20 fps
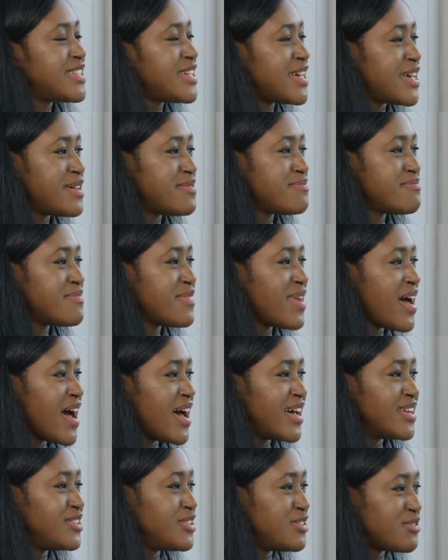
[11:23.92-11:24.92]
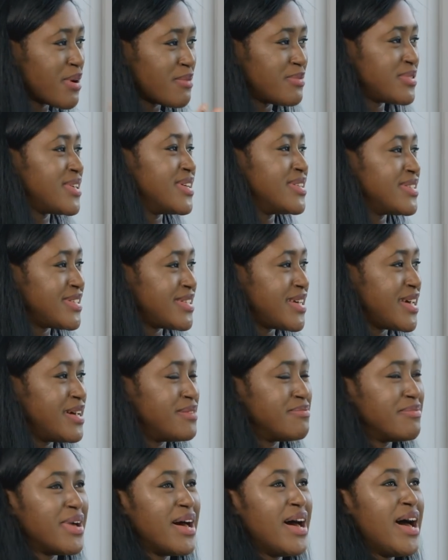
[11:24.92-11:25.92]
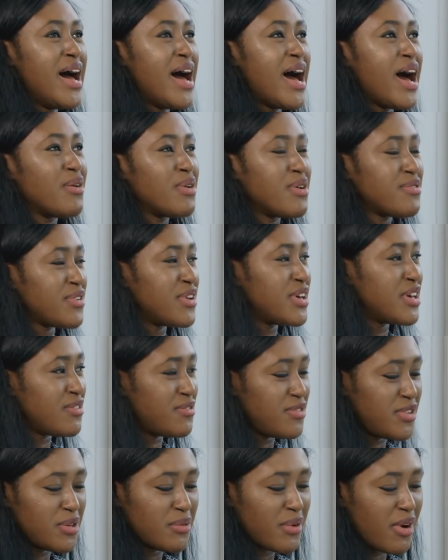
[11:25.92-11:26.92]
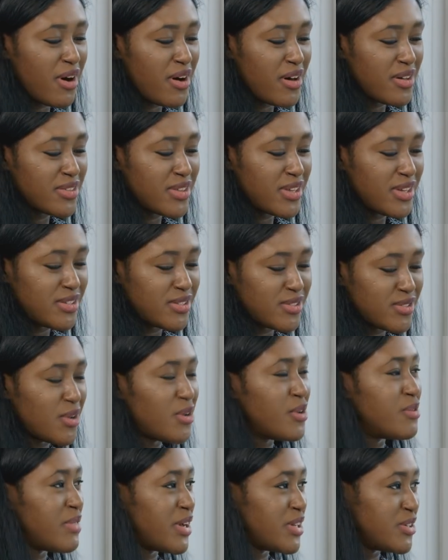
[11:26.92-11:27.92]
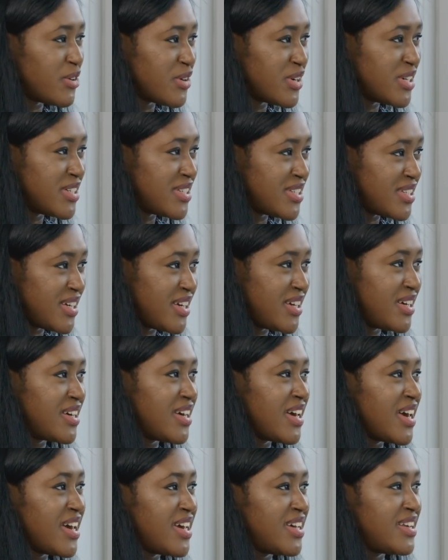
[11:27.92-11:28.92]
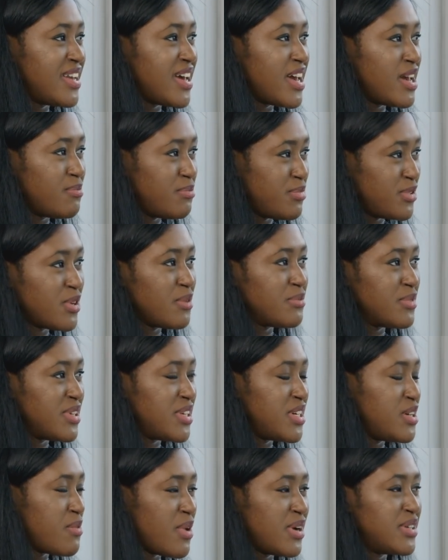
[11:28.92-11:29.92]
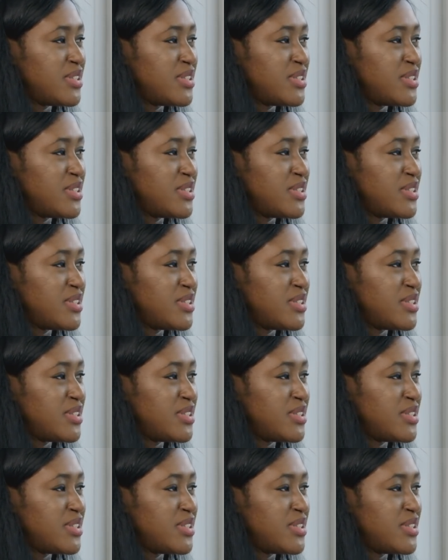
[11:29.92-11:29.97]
Tim, and you represent Tim. However, if you are the sole minority in a predominantly